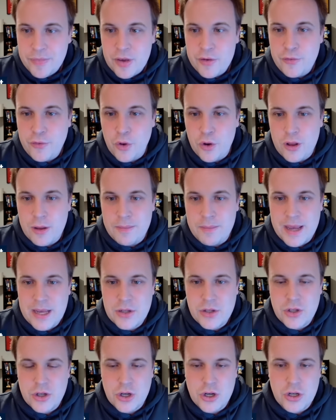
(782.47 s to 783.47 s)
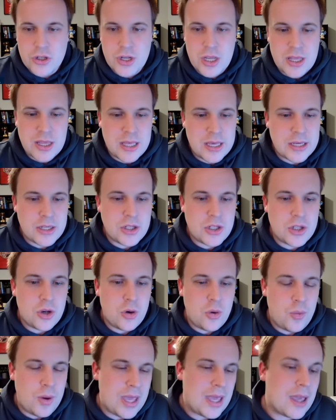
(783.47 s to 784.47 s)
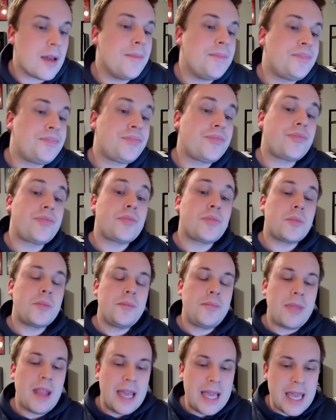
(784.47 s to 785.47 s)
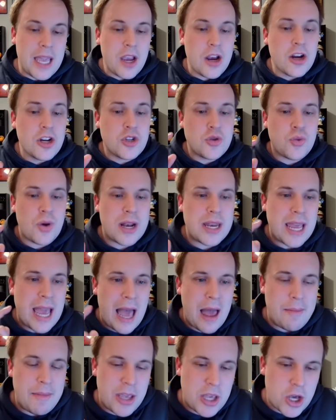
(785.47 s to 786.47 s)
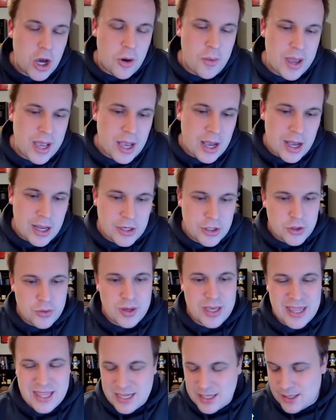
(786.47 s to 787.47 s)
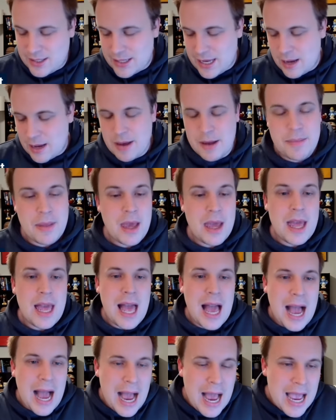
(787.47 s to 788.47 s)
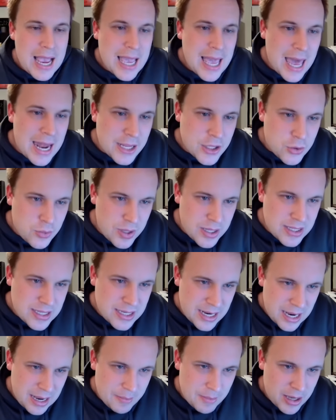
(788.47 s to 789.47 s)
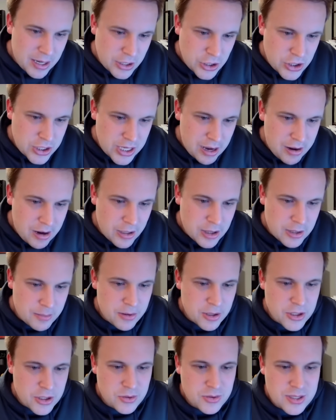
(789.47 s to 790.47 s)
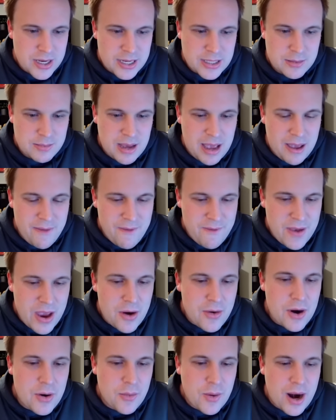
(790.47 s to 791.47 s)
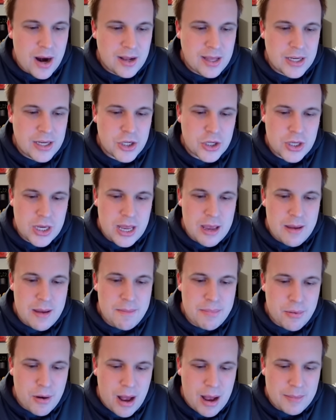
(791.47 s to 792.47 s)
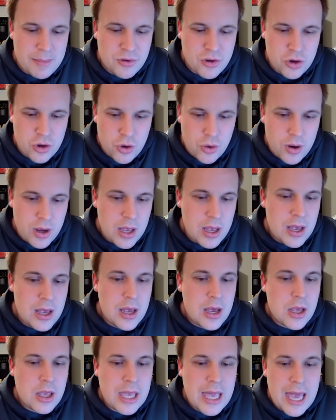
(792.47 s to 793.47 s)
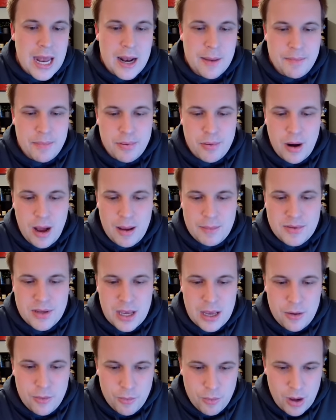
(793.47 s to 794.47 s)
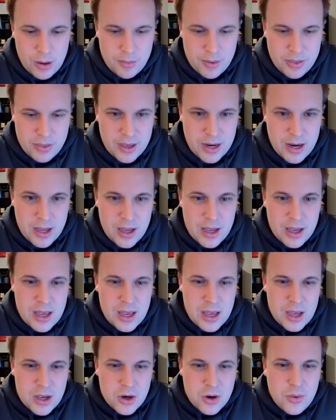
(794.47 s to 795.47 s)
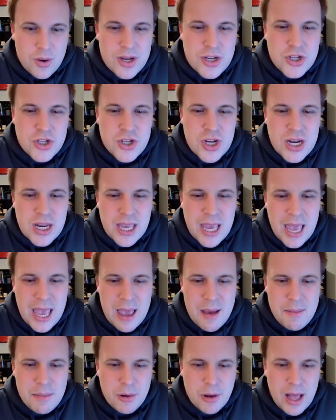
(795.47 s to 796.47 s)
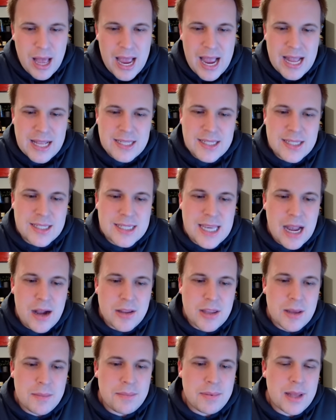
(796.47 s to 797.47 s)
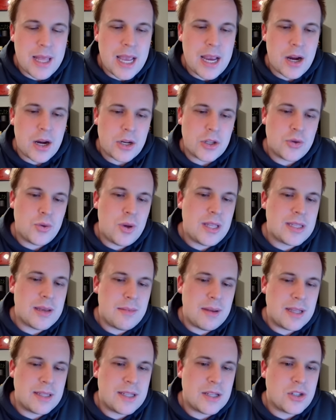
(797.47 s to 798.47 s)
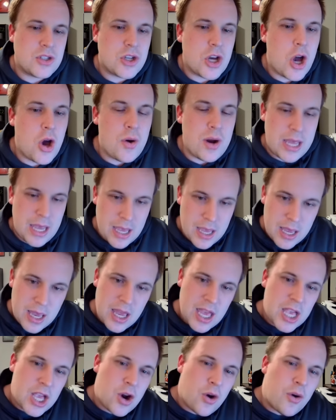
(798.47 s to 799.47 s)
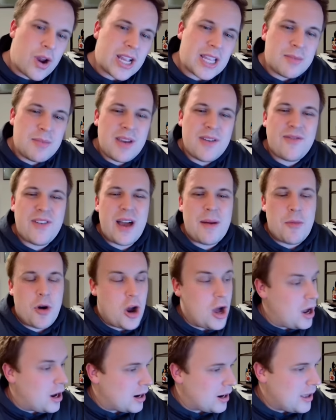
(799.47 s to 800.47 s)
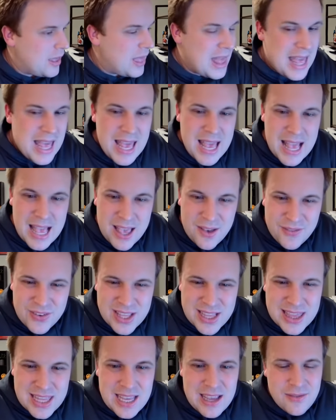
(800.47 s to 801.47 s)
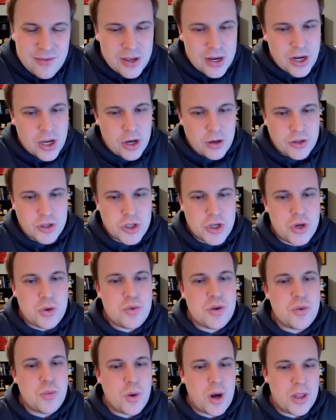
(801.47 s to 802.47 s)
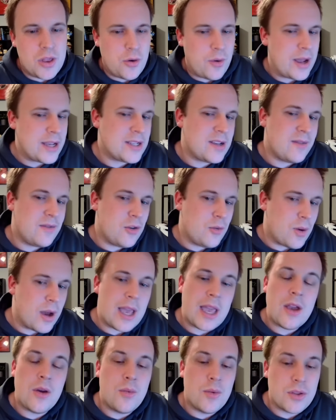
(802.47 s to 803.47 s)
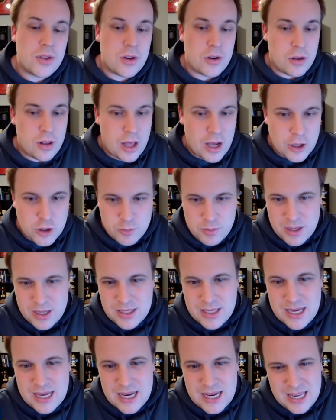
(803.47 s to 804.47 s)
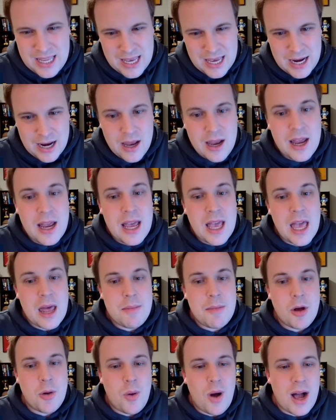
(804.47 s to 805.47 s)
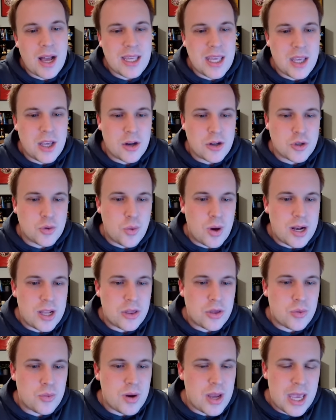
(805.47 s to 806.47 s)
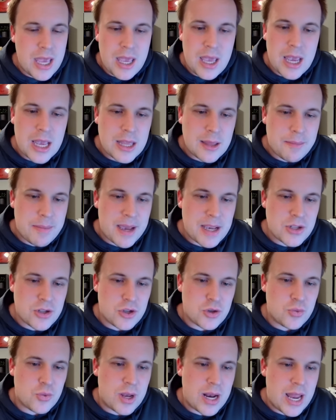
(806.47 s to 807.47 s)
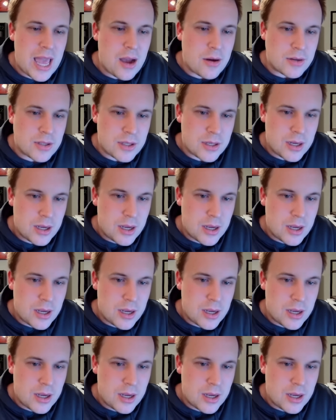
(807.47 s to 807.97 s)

for the Pacers this week. Here's what got me going on doing this segment. I got a tweet today. I'm going to shout out the person who sent it to me. I very rarely just impromptu get a prompt and run with it. Christian Campbell at Scout the Player tweeted me and says, Tony, correct me if I'm wrong. If Cleveland goes 2-1 the rest of the way, with their loss being to Indiana, and Milwaukee goes 1-3 and the Pacers win out,